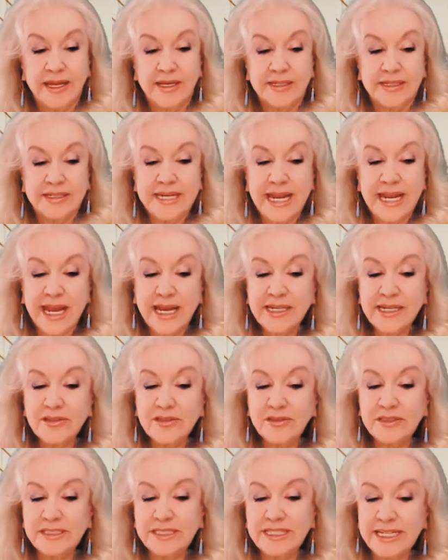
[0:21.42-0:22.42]
Daniel
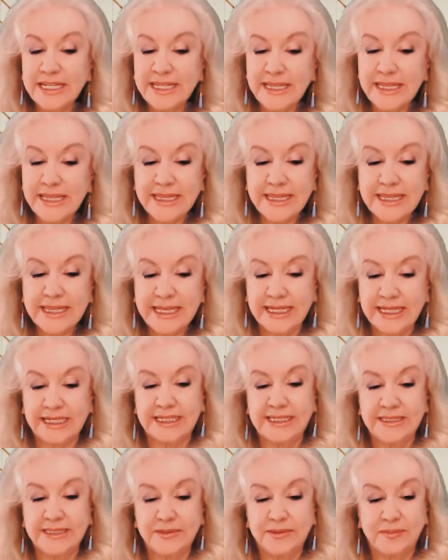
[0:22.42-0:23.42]
did
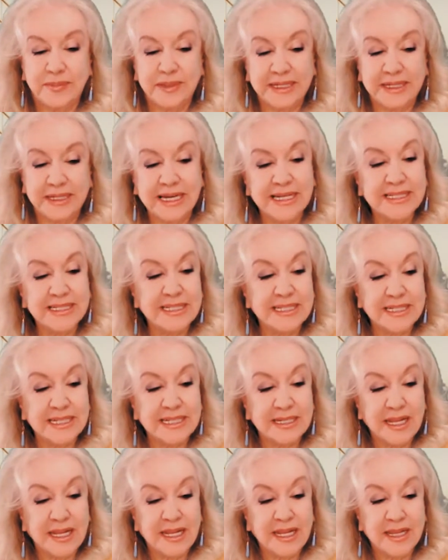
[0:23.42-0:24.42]
things because
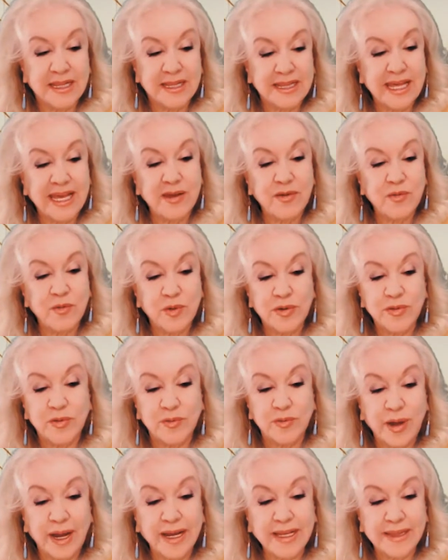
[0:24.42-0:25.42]
they were the
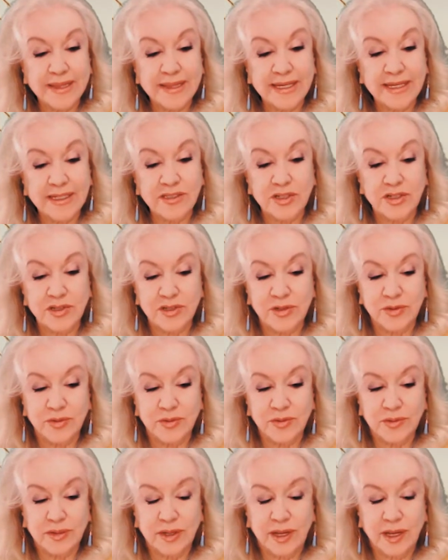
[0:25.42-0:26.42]
right thing to do,
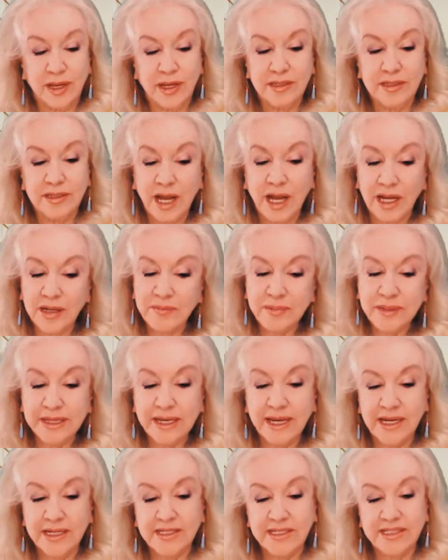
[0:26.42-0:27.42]
not
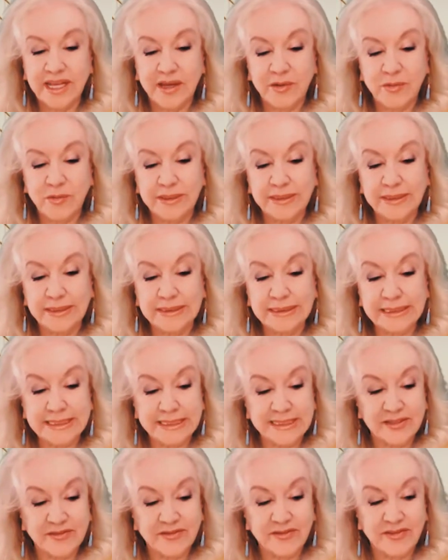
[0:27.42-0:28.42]
because they would
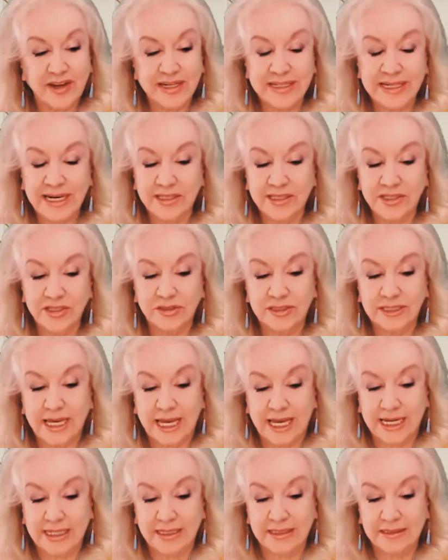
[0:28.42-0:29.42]
elicit financial
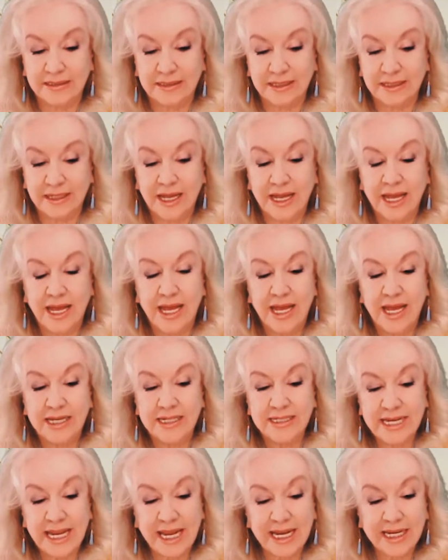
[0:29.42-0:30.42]
gain.
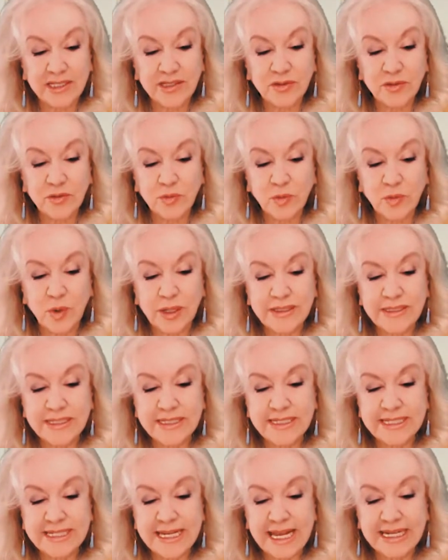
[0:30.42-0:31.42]
Daniel once
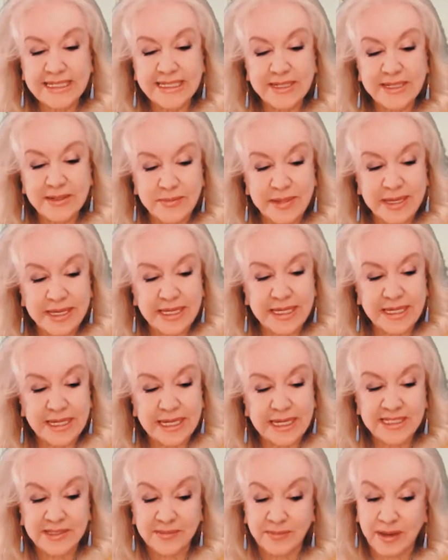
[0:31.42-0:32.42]
said to me,
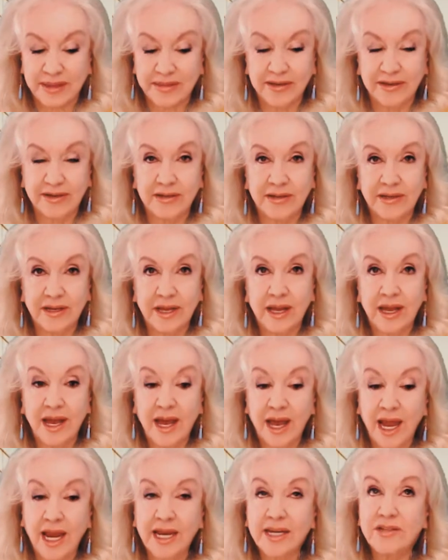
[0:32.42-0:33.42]
his mother,
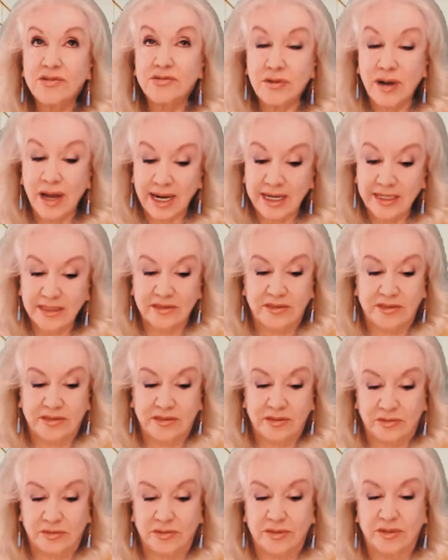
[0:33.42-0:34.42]
"I try to
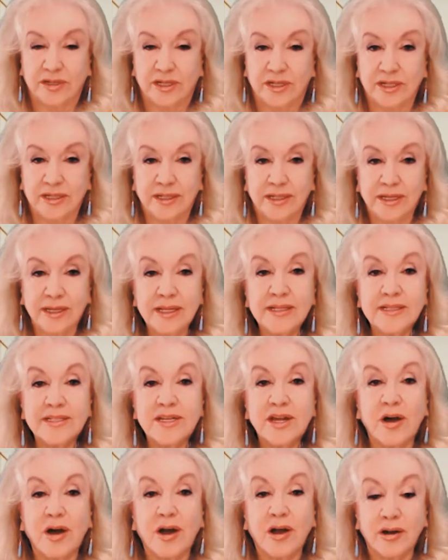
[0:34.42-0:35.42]
do good. It's
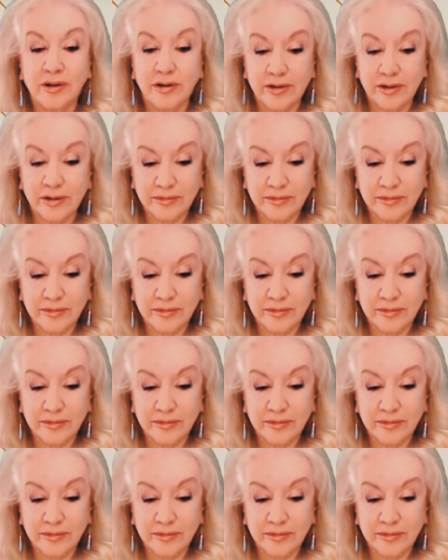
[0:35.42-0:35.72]
hard."